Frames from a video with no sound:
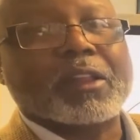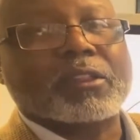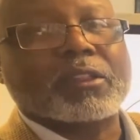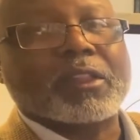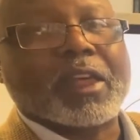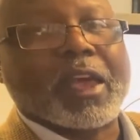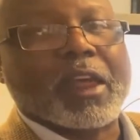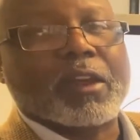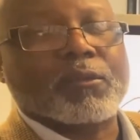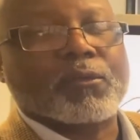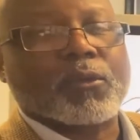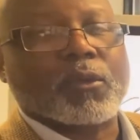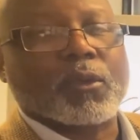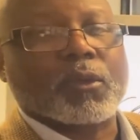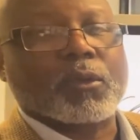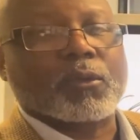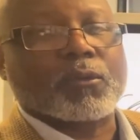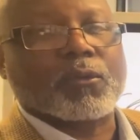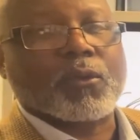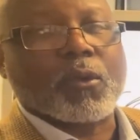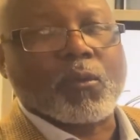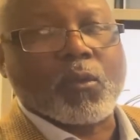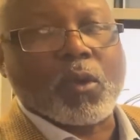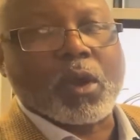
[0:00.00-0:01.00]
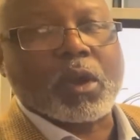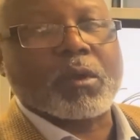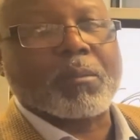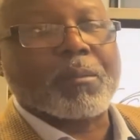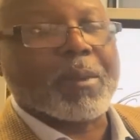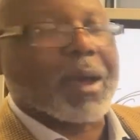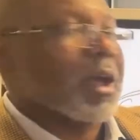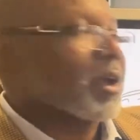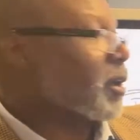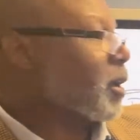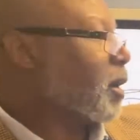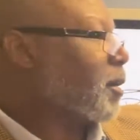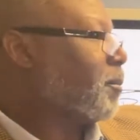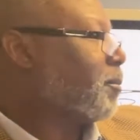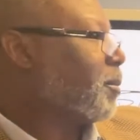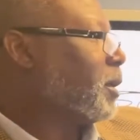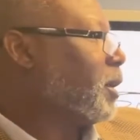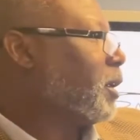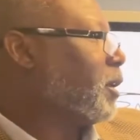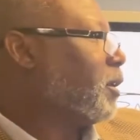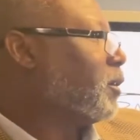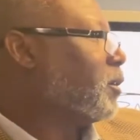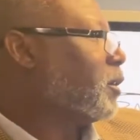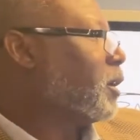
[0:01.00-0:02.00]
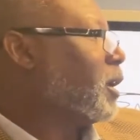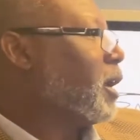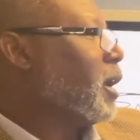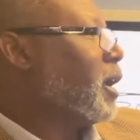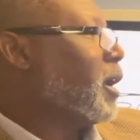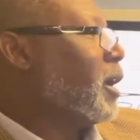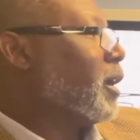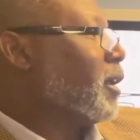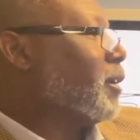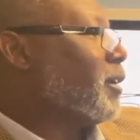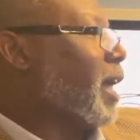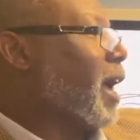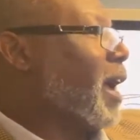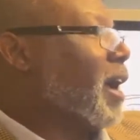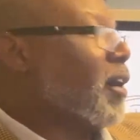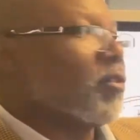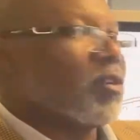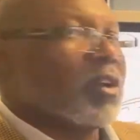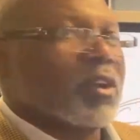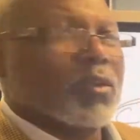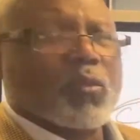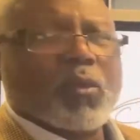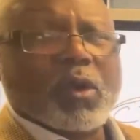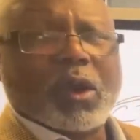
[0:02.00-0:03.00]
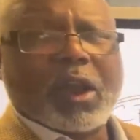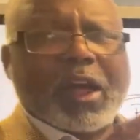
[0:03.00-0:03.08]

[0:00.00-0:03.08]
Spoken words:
that for one of my companies down. And what I